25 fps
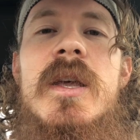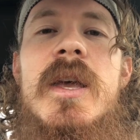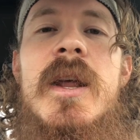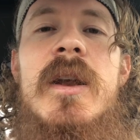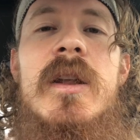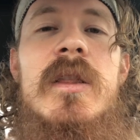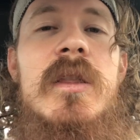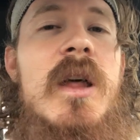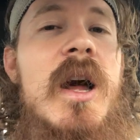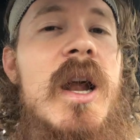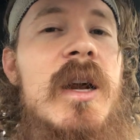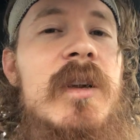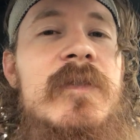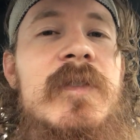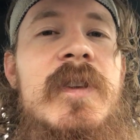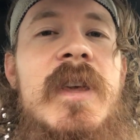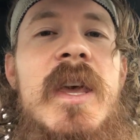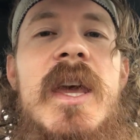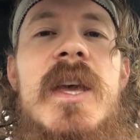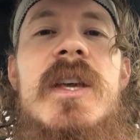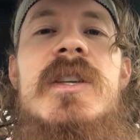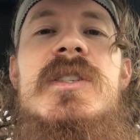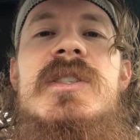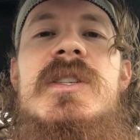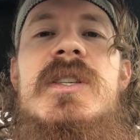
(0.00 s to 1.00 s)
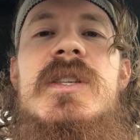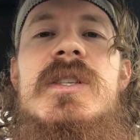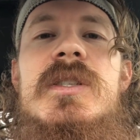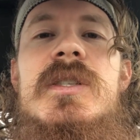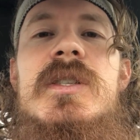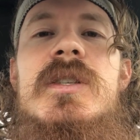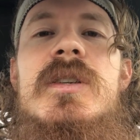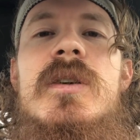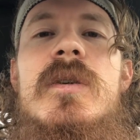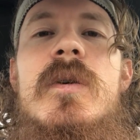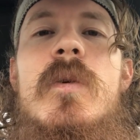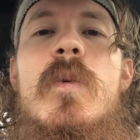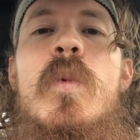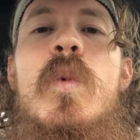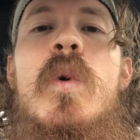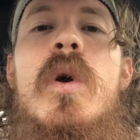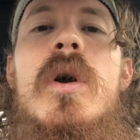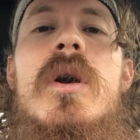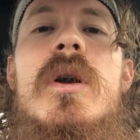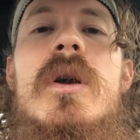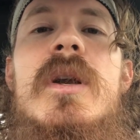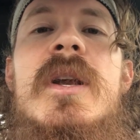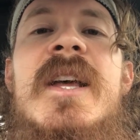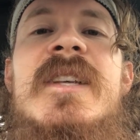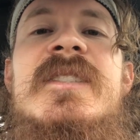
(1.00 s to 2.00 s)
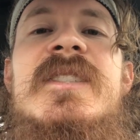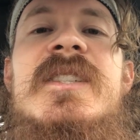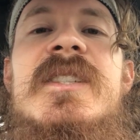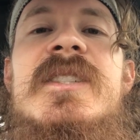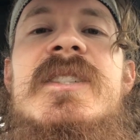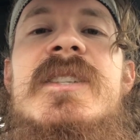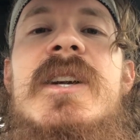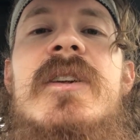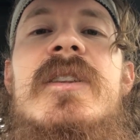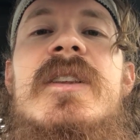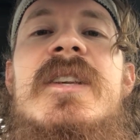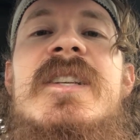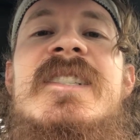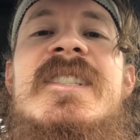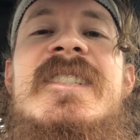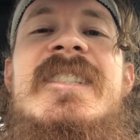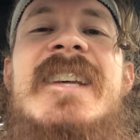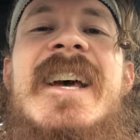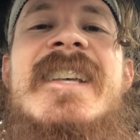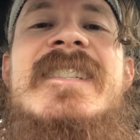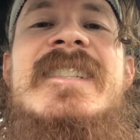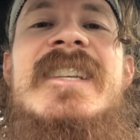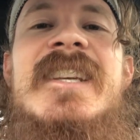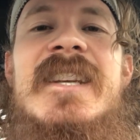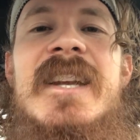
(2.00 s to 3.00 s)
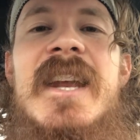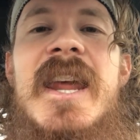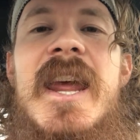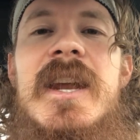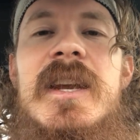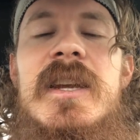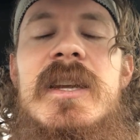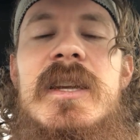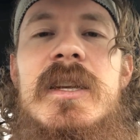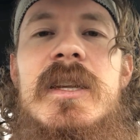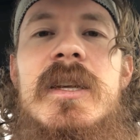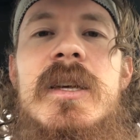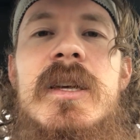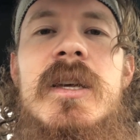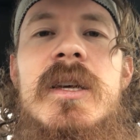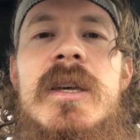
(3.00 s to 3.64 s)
in a lot of cases, weren't necessarily designated